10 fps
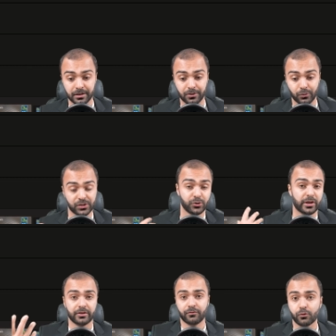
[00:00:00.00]
whether you
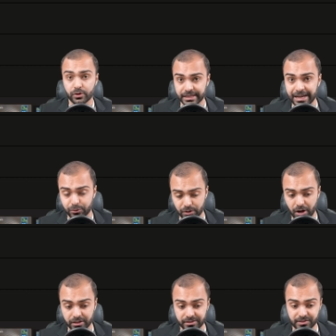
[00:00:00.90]
can afford that or
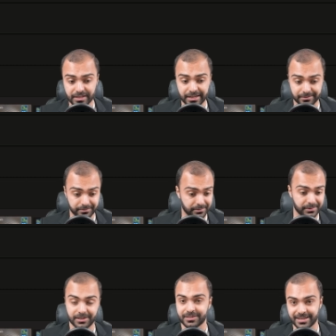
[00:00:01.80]
not, that
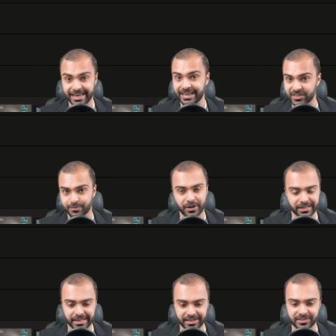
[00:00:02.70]
is a
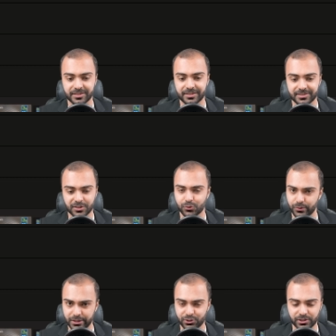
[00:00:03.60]
case-by-case
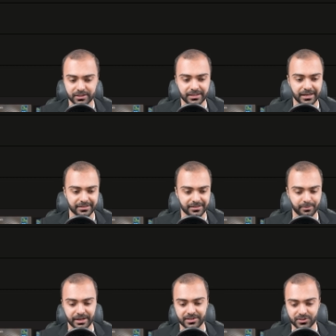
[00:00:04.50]
situation that
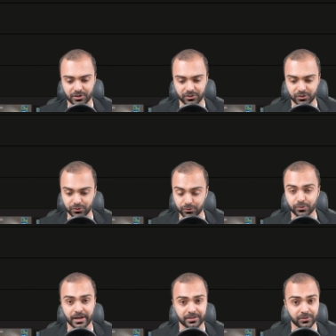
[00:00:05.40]
depends on
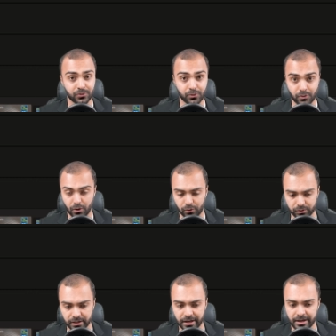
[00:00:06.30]
you and your
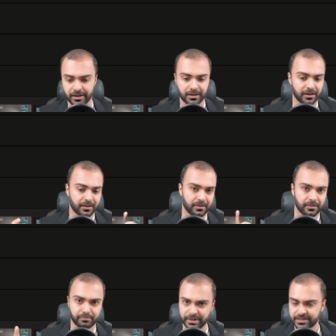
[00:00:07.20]
own
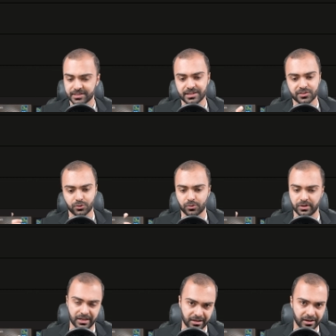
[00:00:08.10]
business, your own
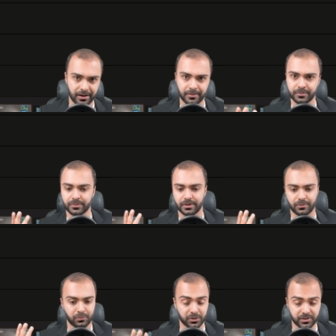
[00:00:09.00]
income,
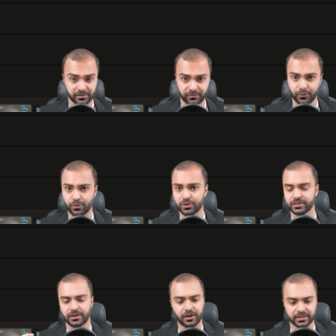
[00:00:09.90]
what you can
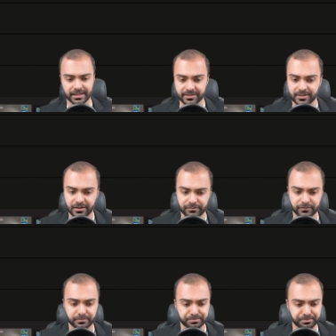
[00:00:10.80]
afford, all that stuff.